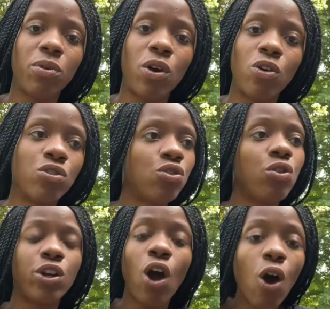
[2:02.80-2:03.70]
to own a store
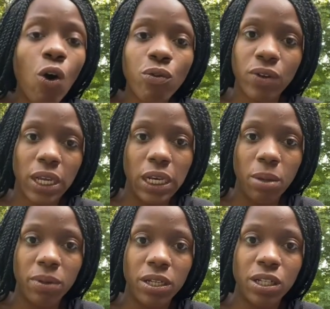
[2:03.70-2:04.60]
in our own fucking
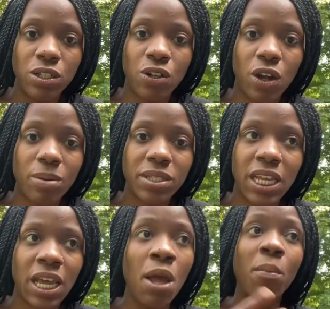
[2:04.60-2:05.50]
neighborhoods. You know what I'm
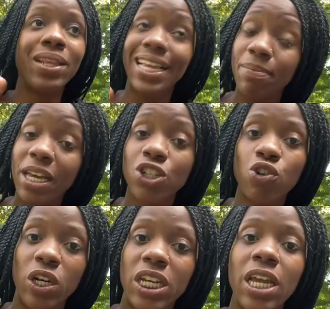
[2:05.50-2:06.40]
saying? But they making
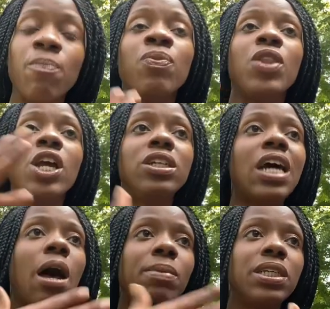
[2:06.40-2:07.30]
sure that their
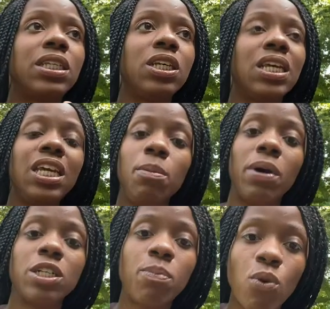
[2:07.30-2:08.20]
job is to keep
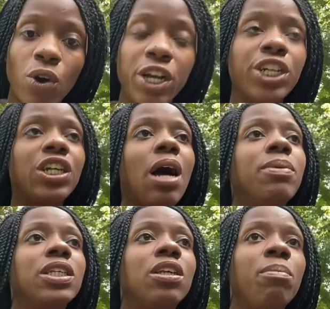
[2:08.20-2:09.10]
us poor. Their job
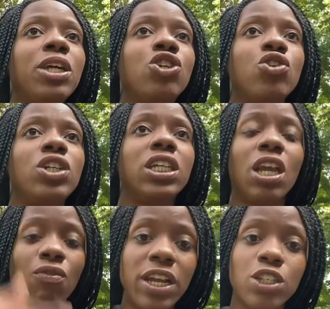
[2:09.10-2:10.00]
is to make sure that they
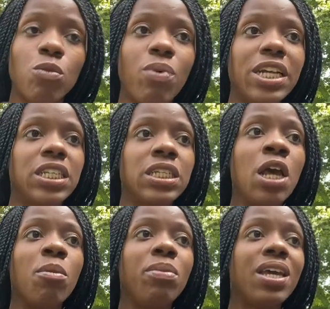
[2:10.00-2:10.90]
raise them prices
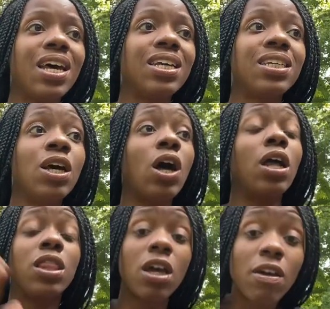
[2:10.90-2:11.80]
because
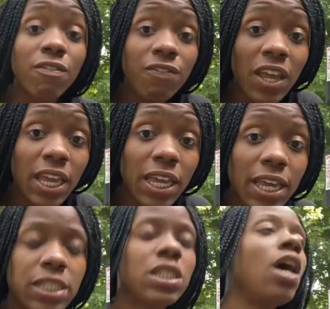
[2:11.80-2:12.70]
the
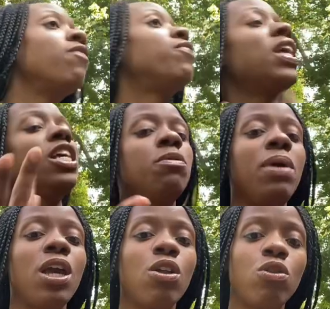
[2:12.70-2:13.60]
convenience of things
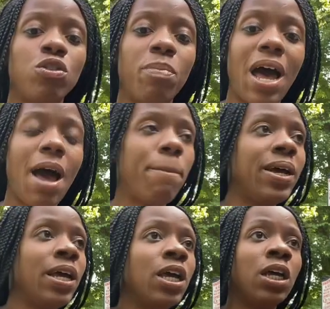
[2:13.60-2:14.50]
being close by,
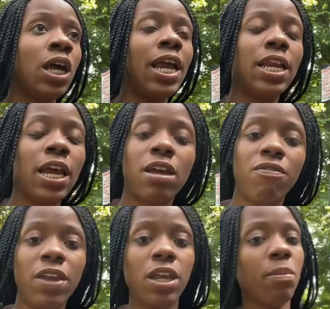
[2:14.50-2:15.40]
but ain't nothing
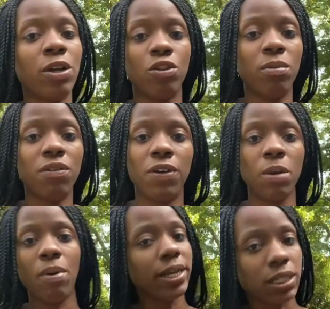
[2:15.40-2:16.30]
convenient about the motherfucking
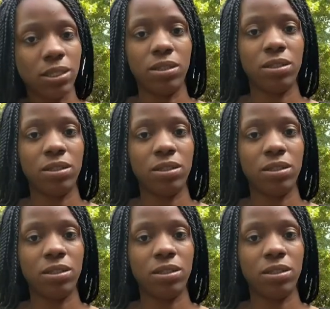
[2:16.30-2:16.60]
prices.